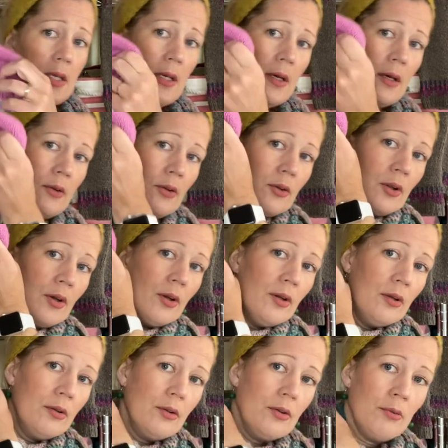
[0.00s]
I don't know,
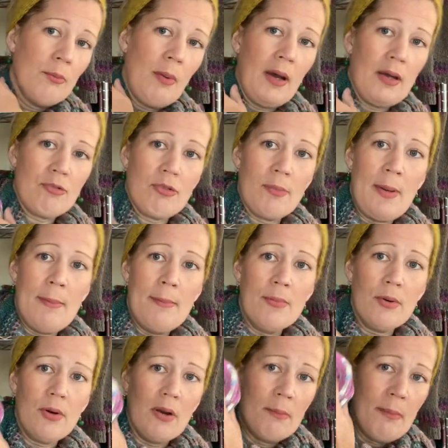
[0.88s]
you might
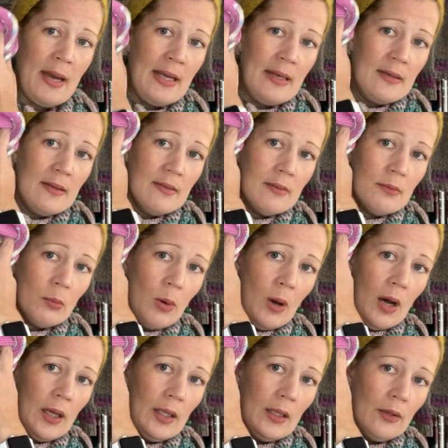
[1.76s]
remember, I made this a
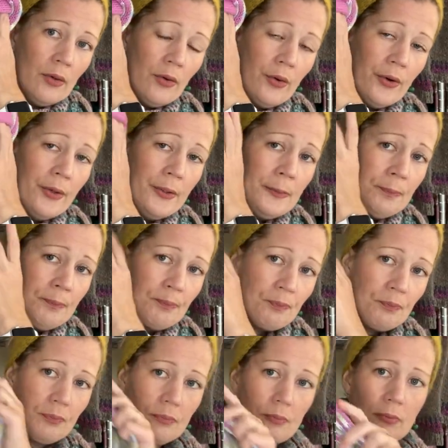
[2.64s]
while ago.
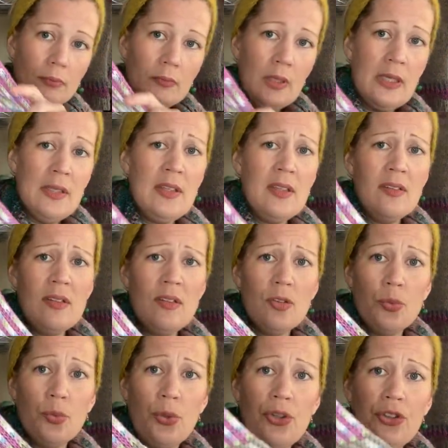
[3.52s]
This is
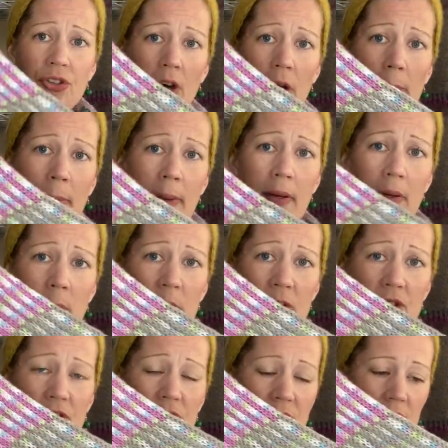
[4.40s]
Skapa,
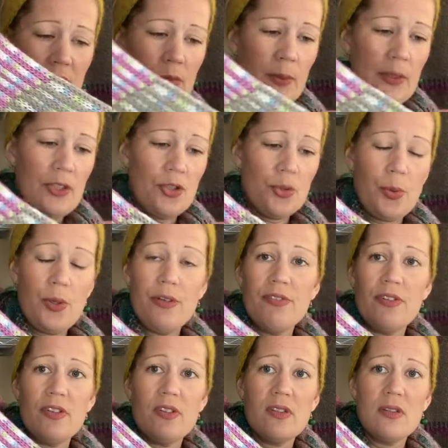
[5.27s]
which is Swedish word
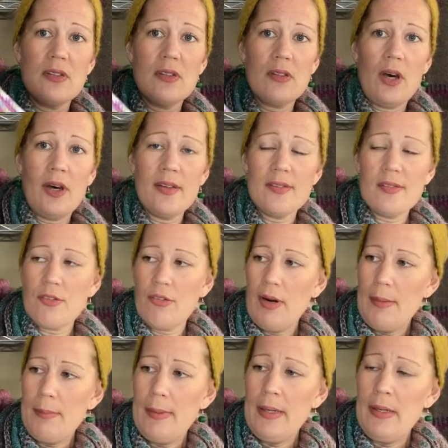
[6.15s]
for
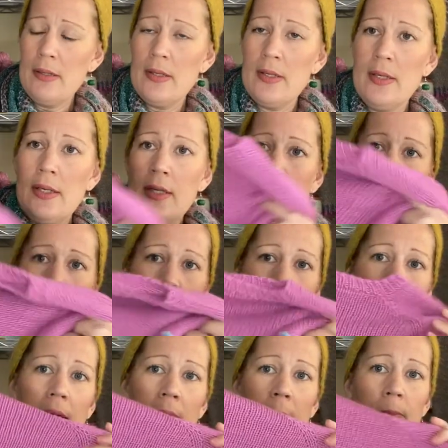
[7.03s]
skyscraper.
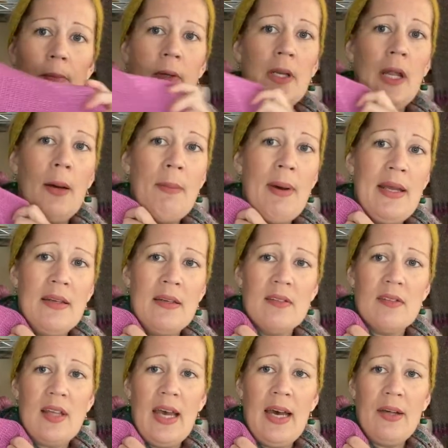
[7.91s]
Um, and I made
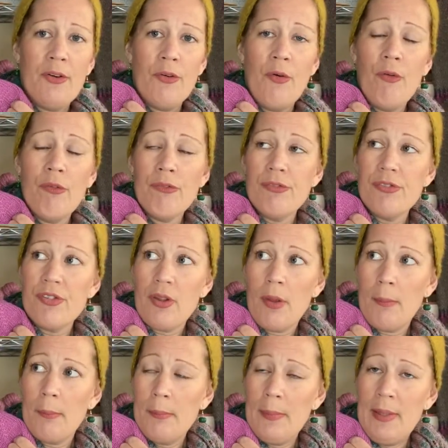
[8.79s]
it out of
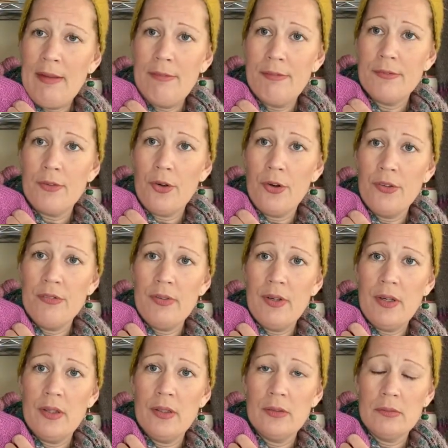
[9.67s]
some
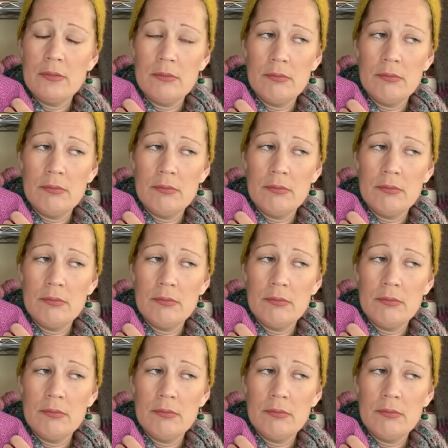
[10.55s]
leftover